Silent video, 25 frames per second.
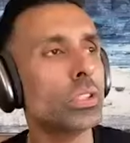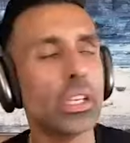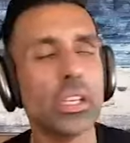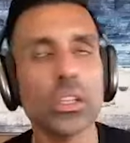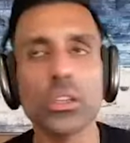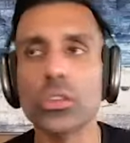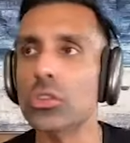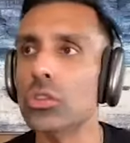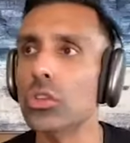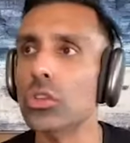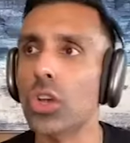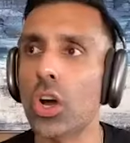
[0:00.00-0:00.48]

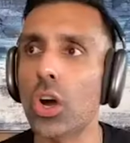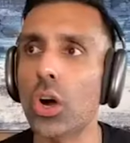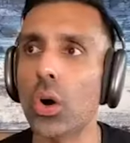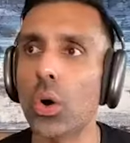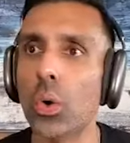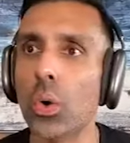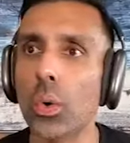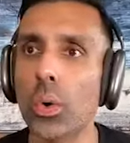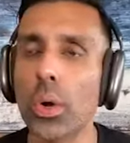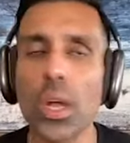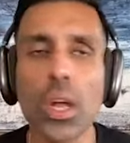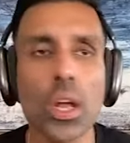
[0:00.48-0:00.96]
say
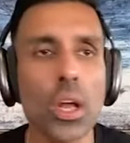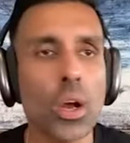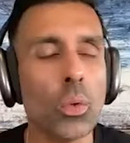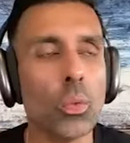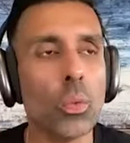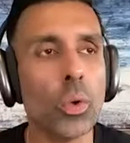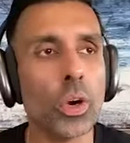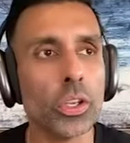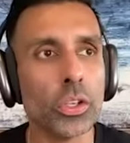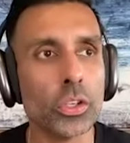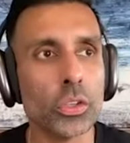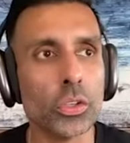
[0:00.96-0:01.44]
no
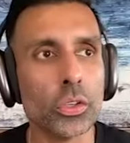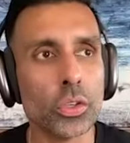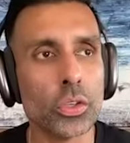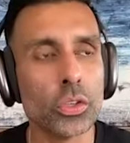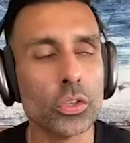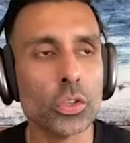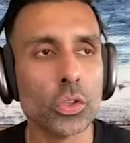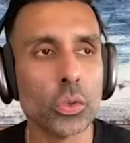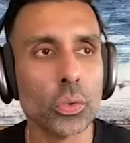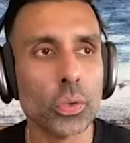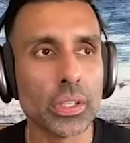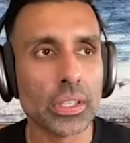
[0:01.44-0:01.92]
what
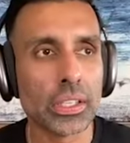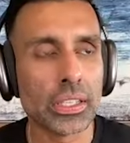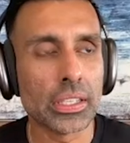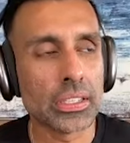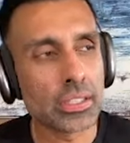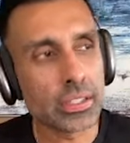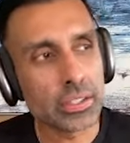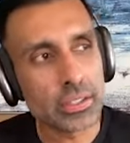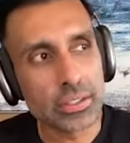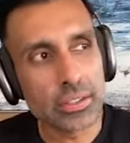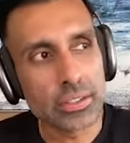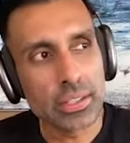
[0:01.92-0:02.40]
you're doing
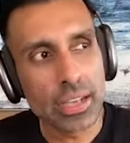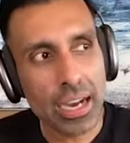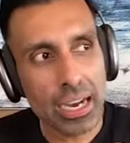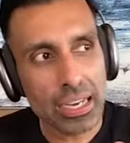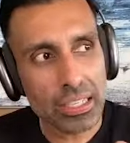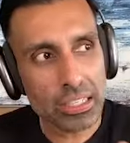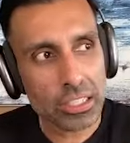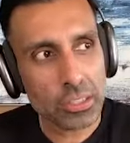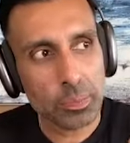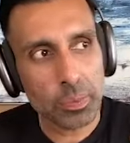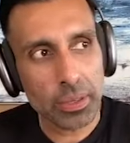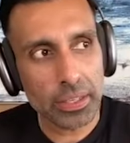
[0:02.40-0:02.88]
is
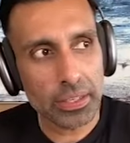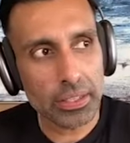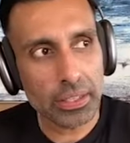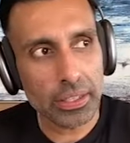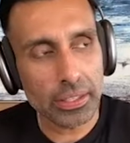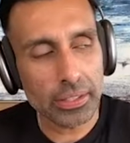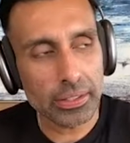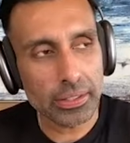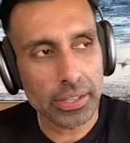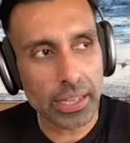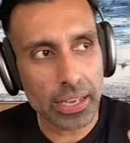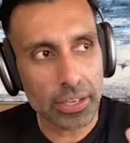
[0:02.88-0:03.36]
not
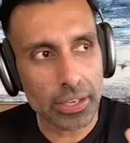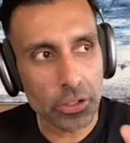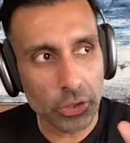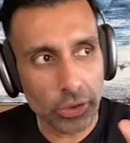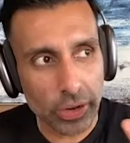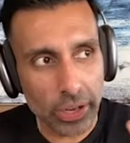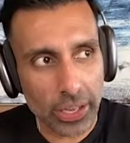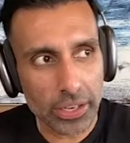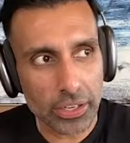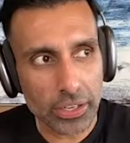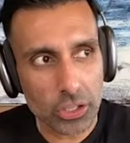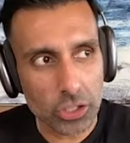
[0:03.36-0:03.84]
spending that
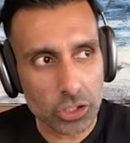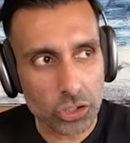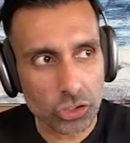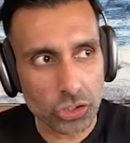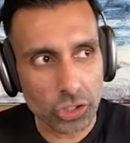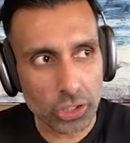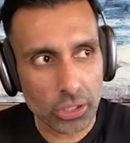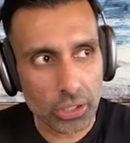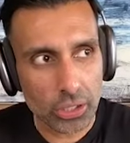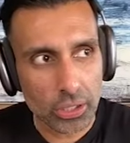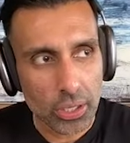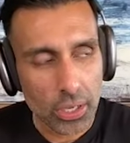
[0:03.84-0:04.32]
your
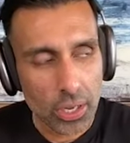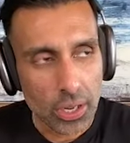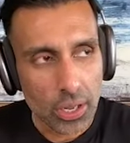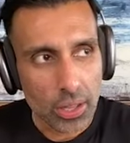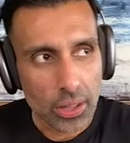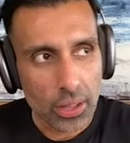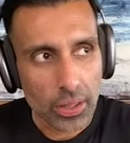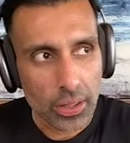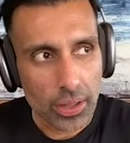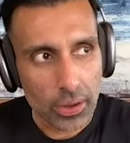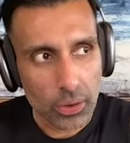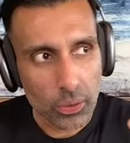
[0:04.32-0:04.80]
energy
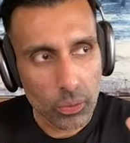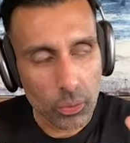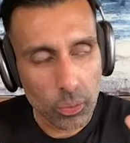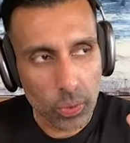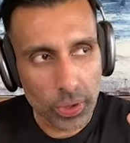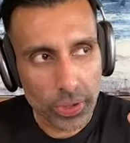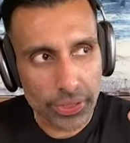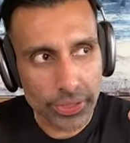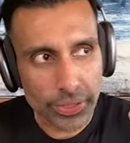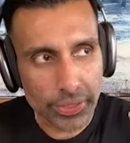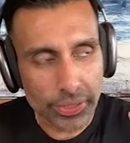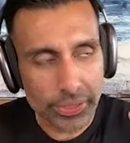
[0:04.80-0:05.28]
uh,
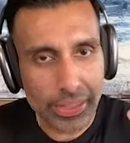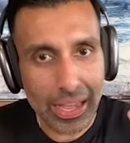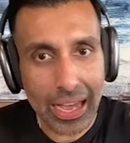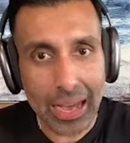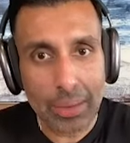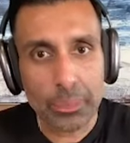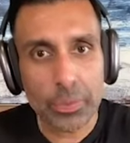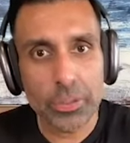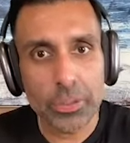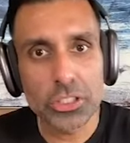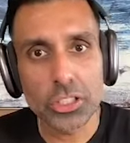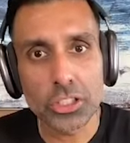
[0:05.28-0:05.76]
with
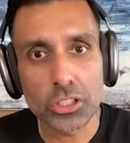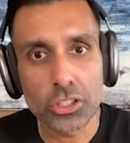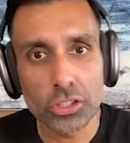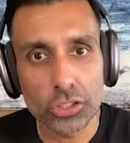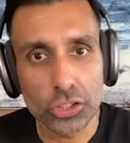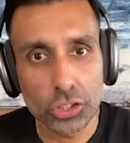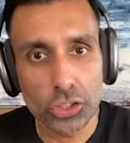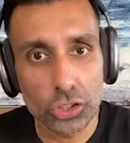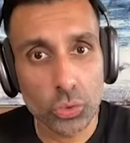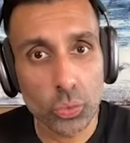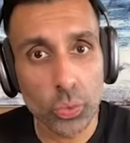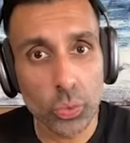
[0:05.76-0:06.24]
that particular
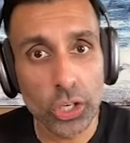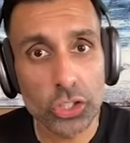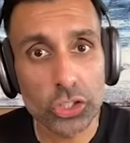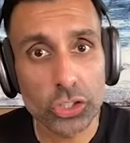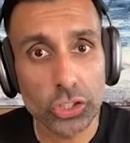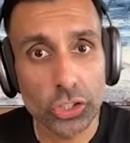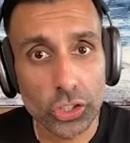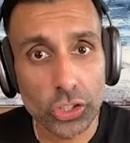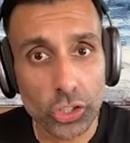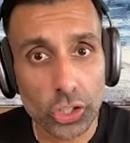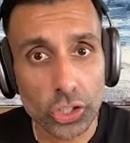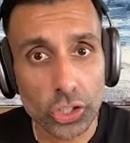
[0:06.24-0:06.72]
situation